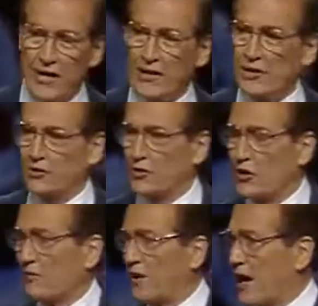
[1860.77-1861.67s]
that he's the
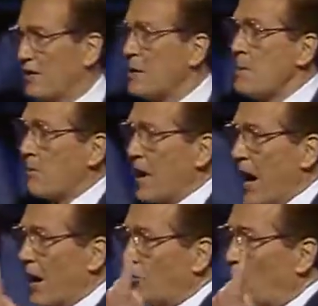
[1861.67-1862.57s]
Son of God, but
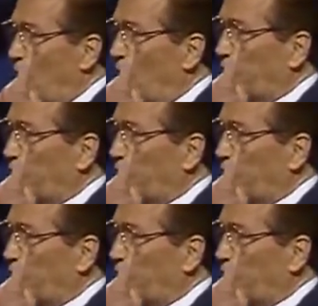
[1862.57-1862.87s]
I know